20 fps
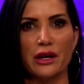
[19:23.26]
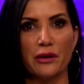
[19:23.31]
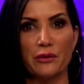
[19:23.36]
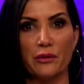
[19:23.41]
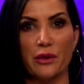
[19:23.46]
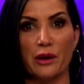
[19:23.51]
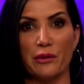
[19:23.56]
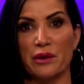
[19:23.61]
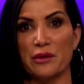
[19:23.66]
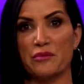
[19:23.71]
You know,
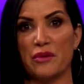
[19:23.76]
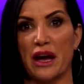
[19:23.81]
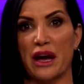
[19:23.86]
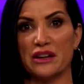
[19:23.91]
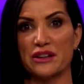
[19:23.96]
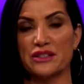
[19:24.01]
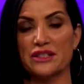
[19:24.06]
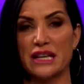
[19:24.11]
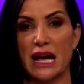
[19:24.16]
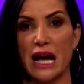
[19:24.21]
we
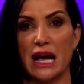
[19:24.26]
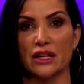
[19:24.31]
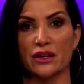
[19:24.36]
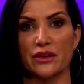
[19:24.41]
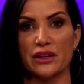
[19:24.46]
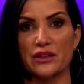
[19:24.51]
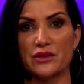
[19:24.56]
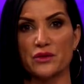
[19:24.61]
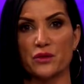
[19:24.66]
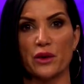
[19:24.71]
pay your
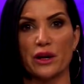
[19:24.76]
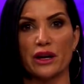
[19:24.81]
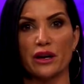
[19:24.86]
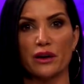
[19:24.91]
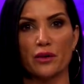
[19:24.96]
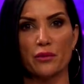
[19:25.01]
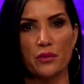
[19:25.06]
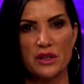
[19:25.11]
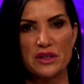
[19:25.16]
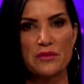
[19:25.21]
salaries. We
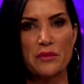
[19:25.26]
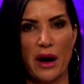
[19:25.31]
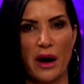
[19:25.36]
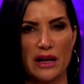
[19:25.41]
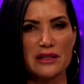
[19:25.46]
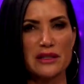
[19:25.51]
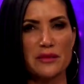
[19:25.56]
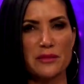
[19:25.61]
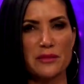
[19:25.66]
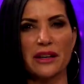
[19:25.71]
are
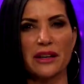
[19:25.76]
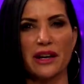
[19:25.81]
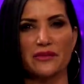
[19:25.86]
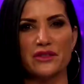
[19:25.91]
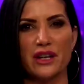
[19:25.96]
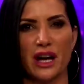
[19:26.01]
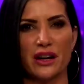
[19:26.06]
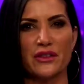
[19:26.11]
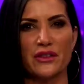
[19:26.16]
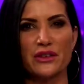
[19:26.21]
responsible
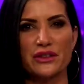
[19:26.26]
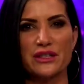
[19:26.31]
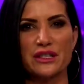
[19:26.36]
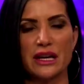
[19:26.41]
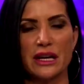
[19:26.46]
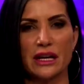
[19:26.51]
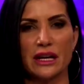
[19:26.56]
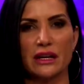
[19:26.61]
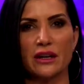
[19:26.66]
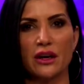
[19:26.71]
enough to
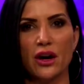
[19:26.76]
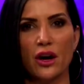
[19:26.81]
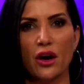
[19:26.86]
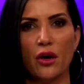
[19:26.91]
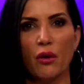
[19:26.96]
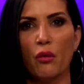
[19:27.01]
understand